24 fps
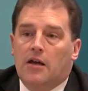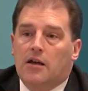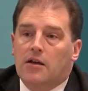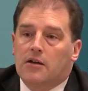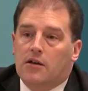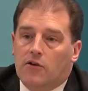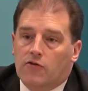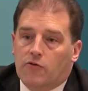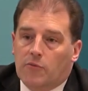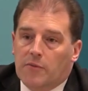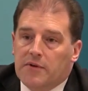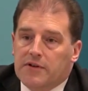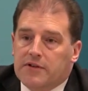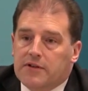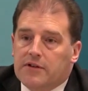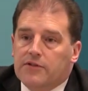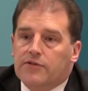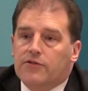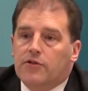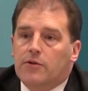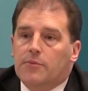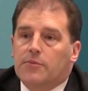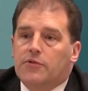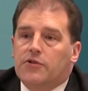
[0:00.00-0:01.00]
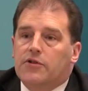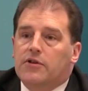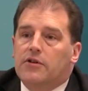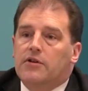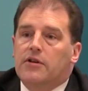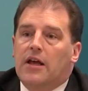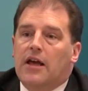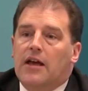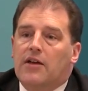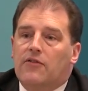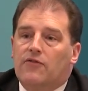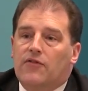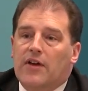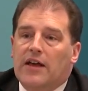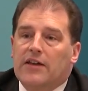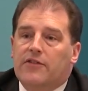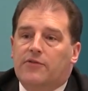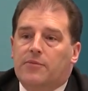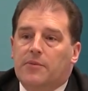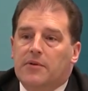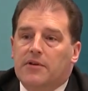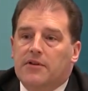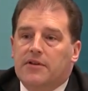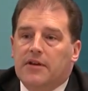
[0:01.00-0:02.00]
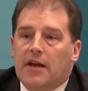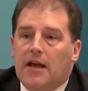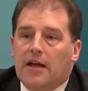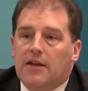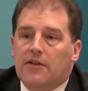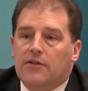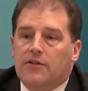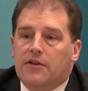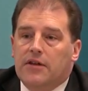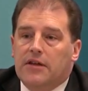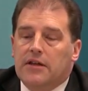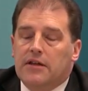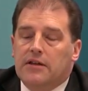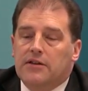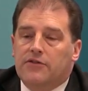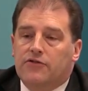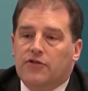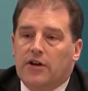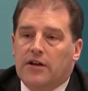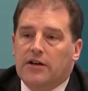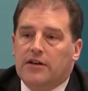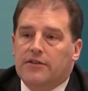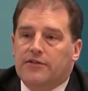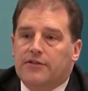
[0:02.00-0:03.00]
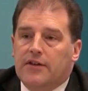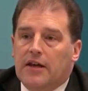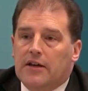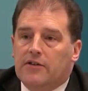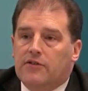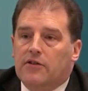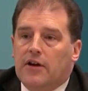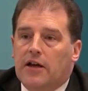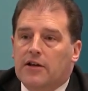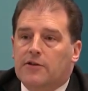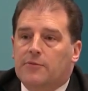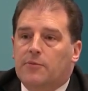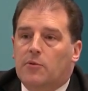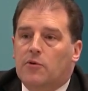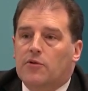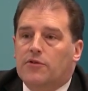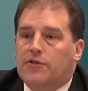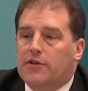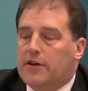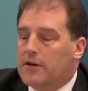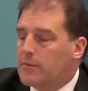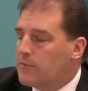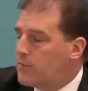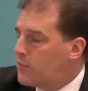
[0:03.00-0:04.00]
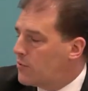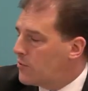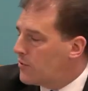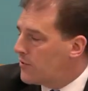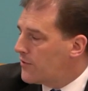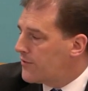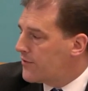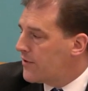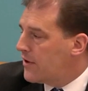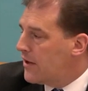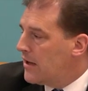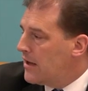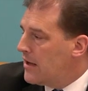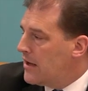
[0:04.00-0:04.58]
government consumption, investment, and the traded sector, exports and imports.